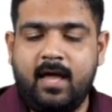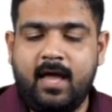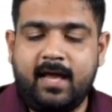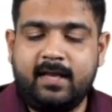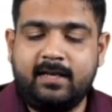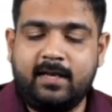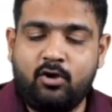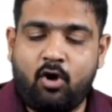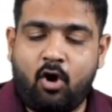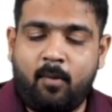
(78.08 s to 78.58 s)

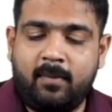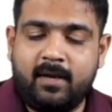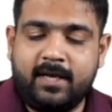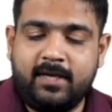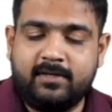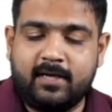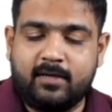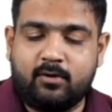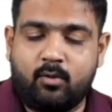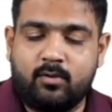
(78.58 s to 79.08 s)
In a normal
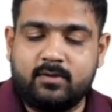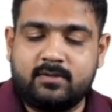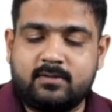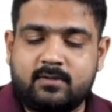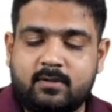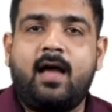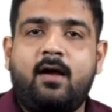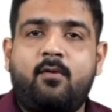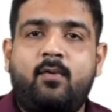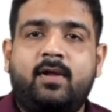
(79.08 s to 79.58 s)
intercourse,
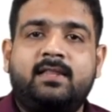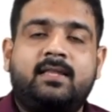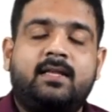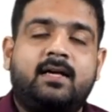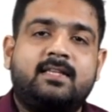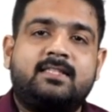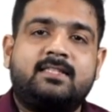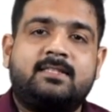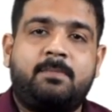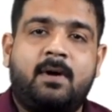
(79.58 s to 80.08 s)
when
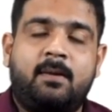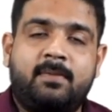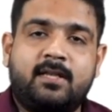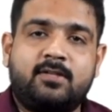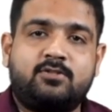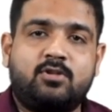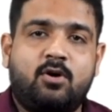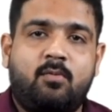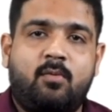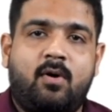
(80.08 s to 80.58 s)
the
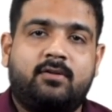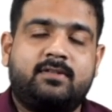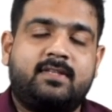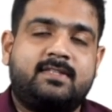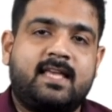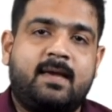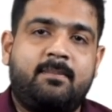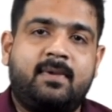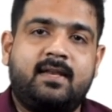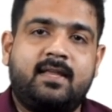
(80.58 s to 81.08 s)
spermatozoa, the
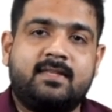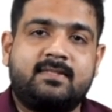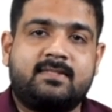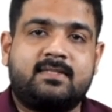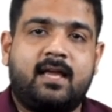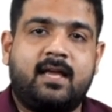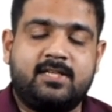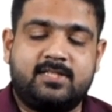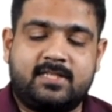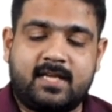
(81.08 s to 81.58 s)
semen,
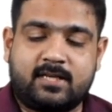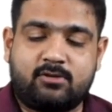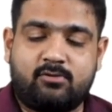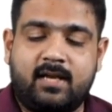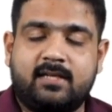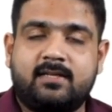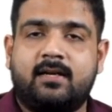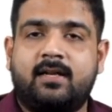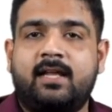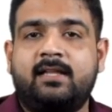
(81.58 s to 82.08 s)
is
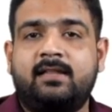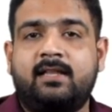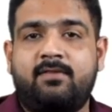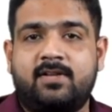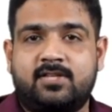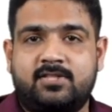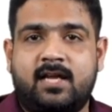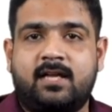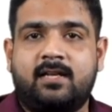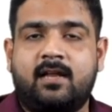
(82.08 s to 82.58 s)
ejaculated in the
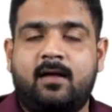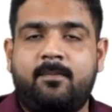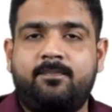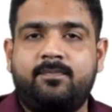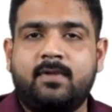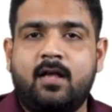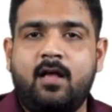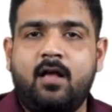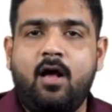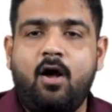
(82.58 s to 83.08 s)
vagina,
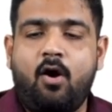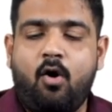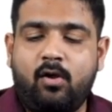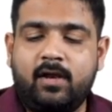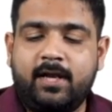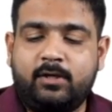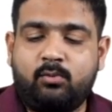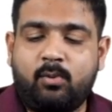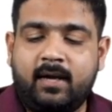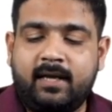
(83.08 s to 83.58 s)

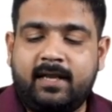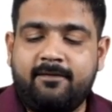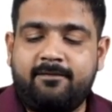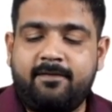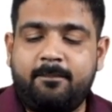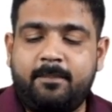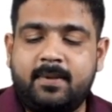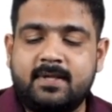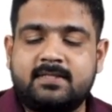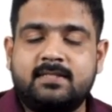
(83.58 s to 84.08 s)
only
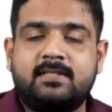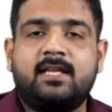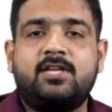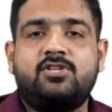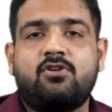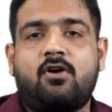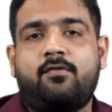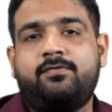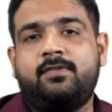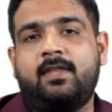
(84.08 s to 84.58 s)

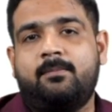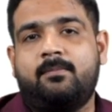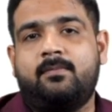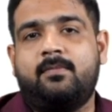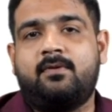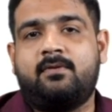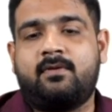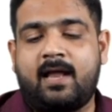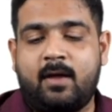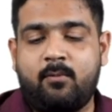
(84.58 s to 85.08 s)
25% of them
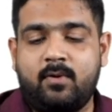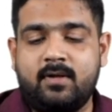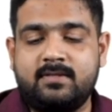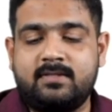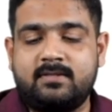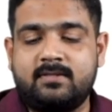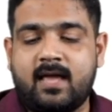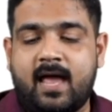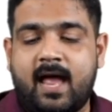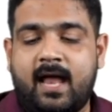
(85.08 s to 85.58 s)
travels
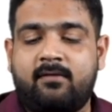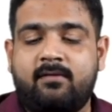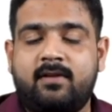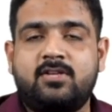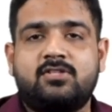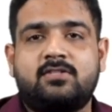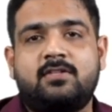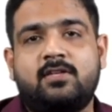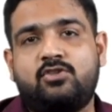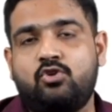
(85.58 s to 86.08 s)
and
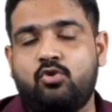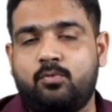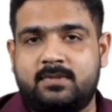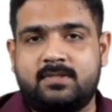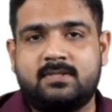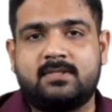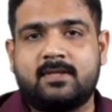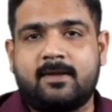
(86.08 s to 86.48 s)
reach the tubes.